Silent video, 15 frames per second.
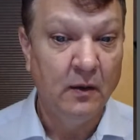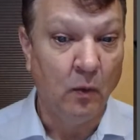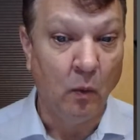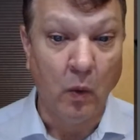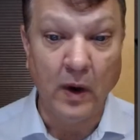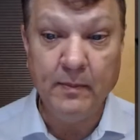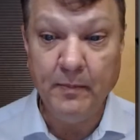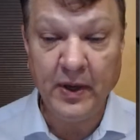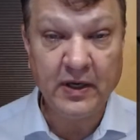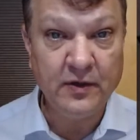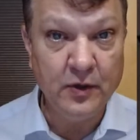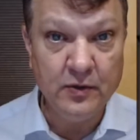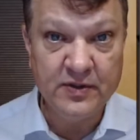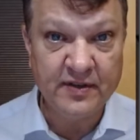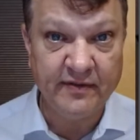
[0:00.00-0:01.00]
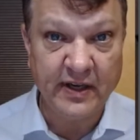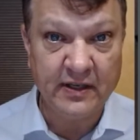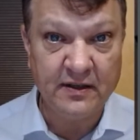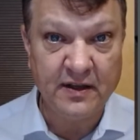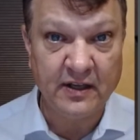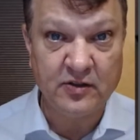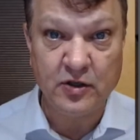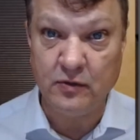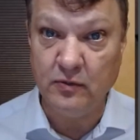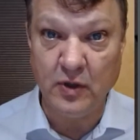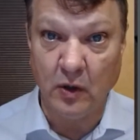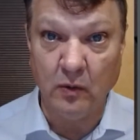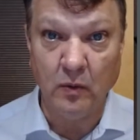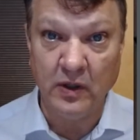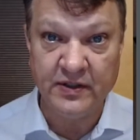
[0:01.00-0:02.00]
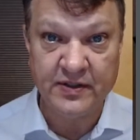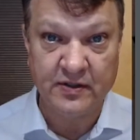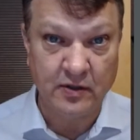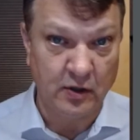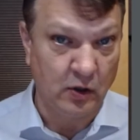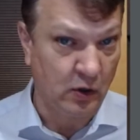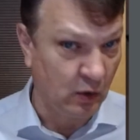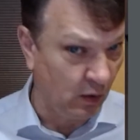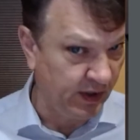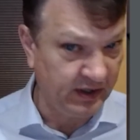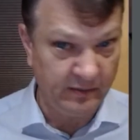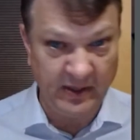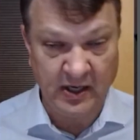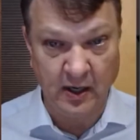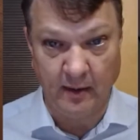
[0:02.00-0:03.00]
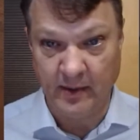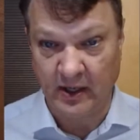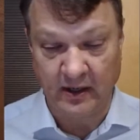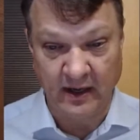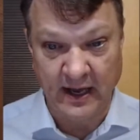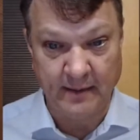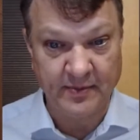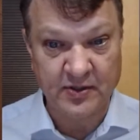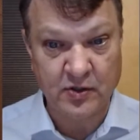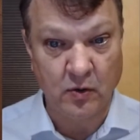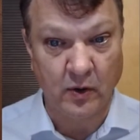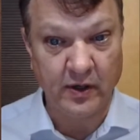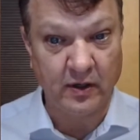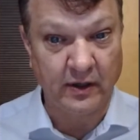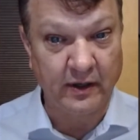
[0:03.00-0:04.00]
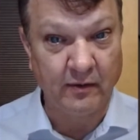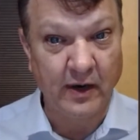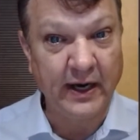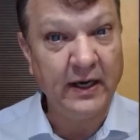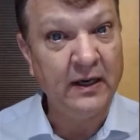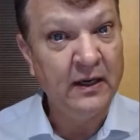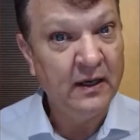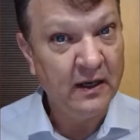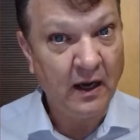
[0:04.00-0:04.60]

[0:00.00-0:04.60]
One big news event that you know was going to be coming, it happens quarterly, right?